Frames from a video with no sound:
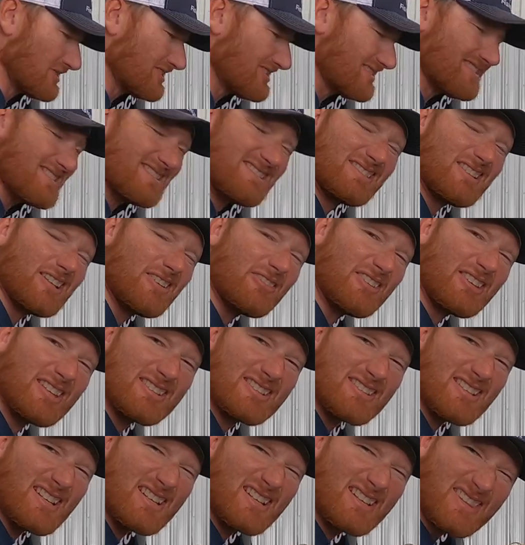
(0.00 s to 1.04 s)
once the stuff
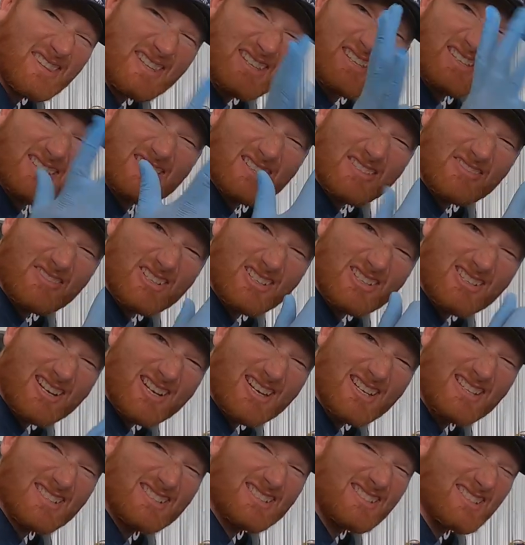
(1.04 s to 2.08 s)
gets on things, even your
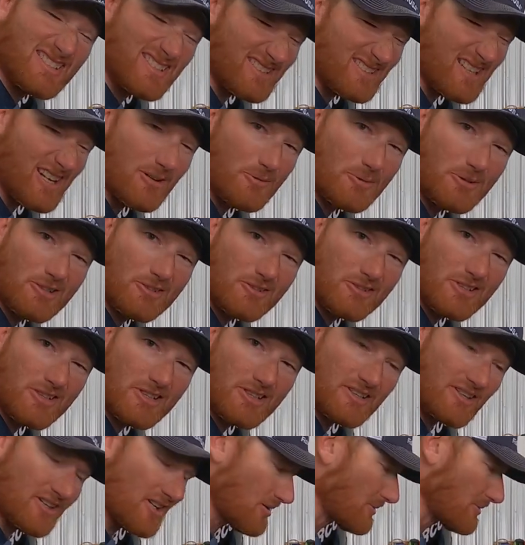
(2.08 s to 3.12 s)
hands, it's not real good at